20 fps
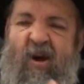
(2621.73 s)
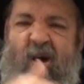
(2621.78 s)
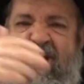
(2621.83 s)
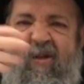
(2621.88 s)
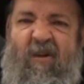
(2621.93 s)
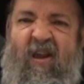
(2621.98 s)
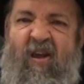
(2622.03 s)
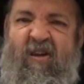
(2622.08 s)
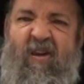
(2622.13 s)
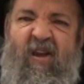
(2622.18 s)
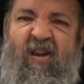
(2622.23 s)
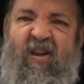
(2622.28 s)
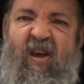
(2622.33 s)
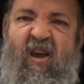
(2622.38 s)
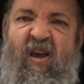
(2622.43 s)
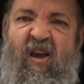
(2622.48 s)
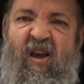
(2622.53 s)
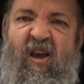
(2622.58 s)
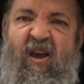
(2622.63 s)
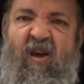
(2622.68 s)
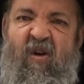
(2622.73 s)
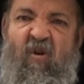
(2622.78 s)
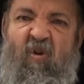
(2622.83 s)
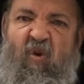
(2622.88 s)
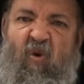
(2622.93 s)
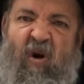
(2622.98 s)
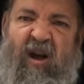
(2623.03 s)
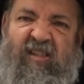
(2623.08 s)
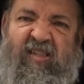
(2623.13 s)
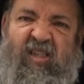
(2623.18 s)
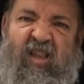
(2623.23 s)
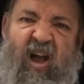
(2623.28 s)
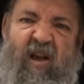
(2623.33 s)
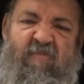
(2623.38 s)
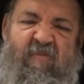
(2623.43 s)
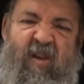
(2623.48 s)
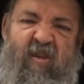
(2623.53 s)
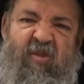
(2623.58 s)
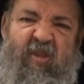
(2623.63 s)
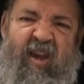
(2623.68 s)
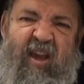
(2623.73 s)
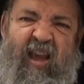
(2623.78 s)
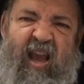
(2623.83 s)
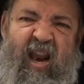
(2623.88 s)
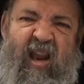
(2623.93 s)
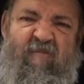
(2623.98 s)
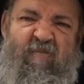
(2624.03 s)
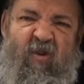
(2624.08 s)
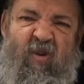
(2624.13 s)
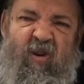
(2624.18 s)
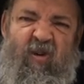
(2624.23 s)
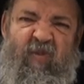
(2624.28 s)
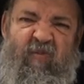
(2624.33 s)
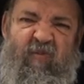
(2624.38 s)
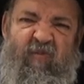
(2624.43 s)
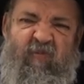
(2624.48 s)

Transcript: Oh, and, and, who has time to think anymore?